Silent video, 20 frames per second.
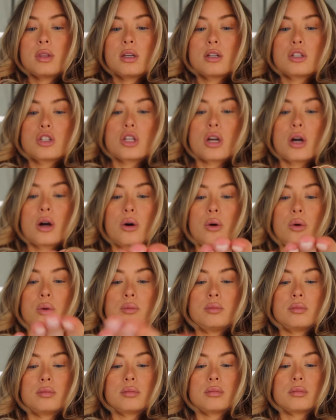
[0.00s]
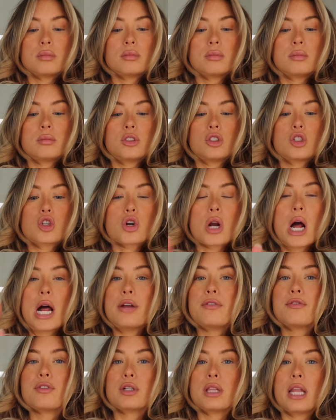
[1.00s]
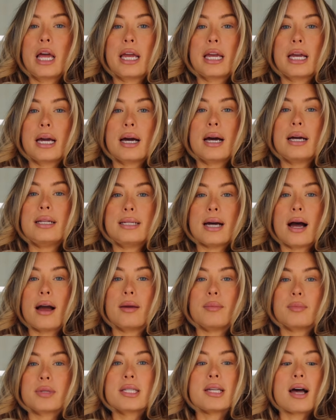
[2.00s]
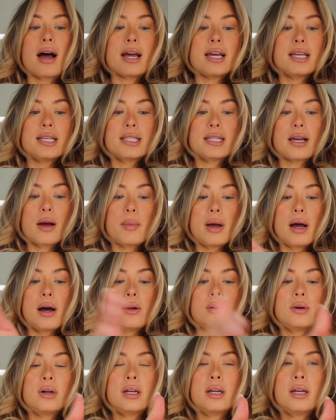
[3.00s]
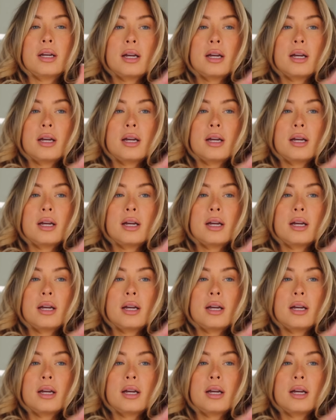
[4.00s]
So try for like a dime size amount.